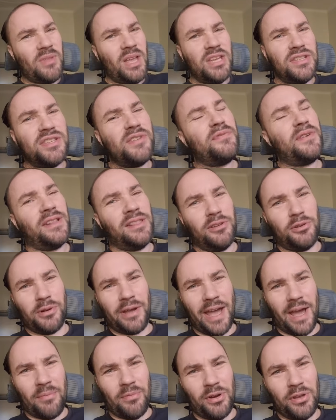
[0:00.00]
it's a fun little
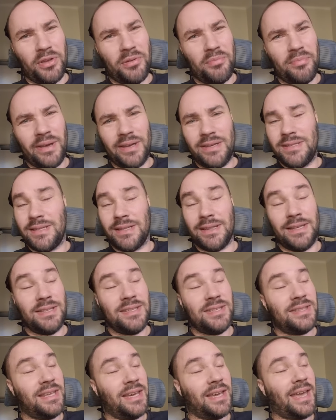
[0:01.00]
camera. You can basically
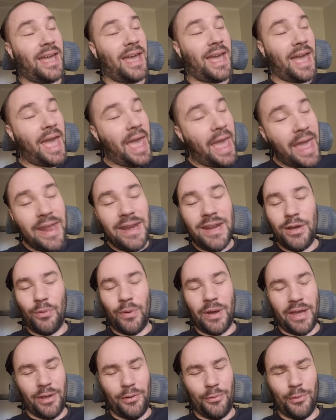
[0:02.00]
stick
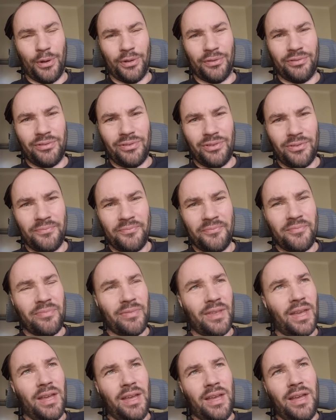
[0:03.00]
anywhere you want.
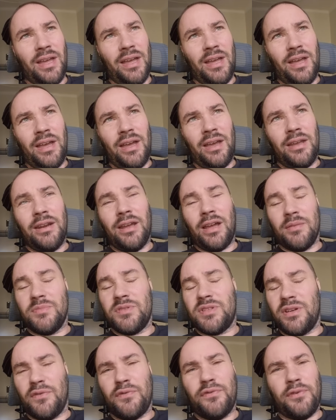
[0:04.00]
And it comes
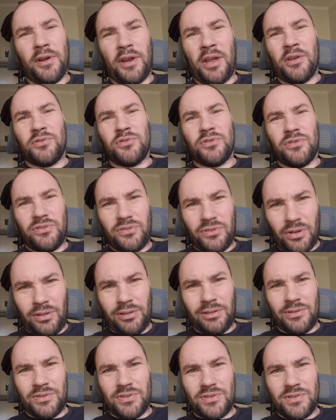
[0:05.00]
in at
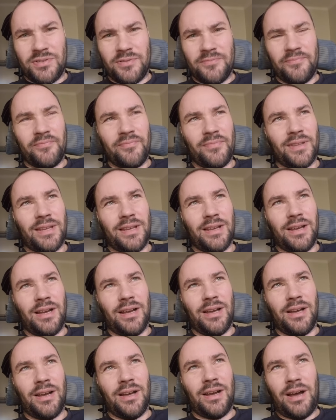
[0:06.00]
$300.
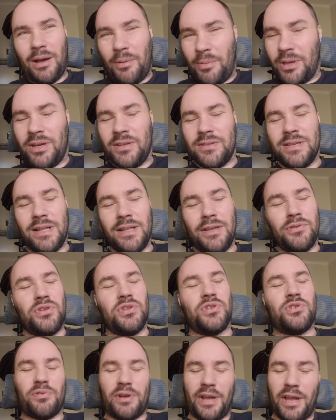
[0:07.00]
I'm going to tell you
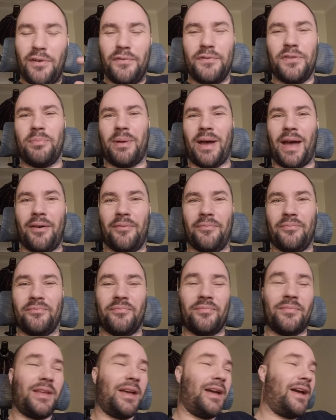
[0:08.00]
straight off the
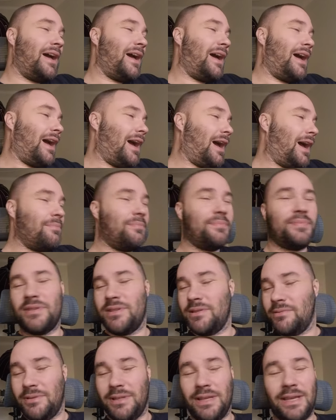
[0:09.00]
bat,
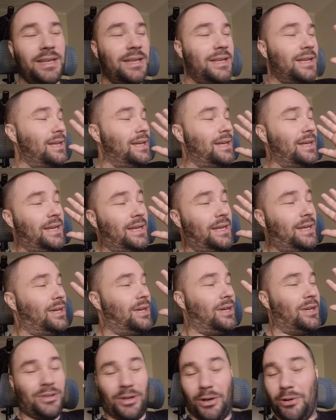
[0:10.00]
absolutely
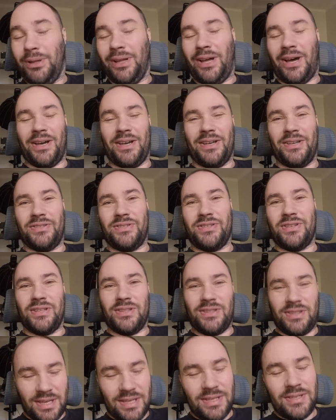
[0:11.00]
no
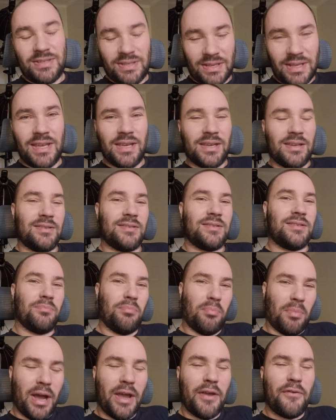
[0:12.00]
lies, this is
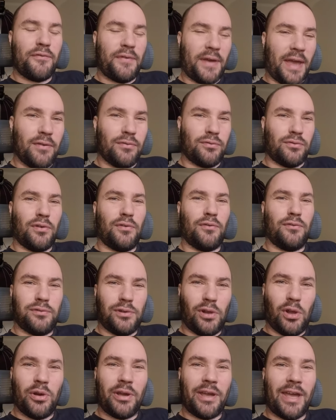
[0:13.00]
my favorite
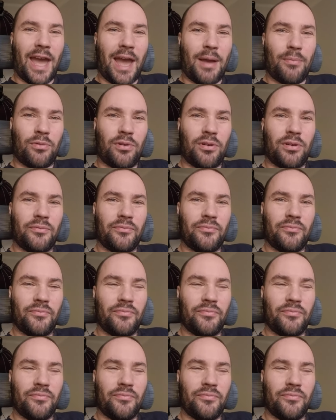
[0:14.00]
vlog camera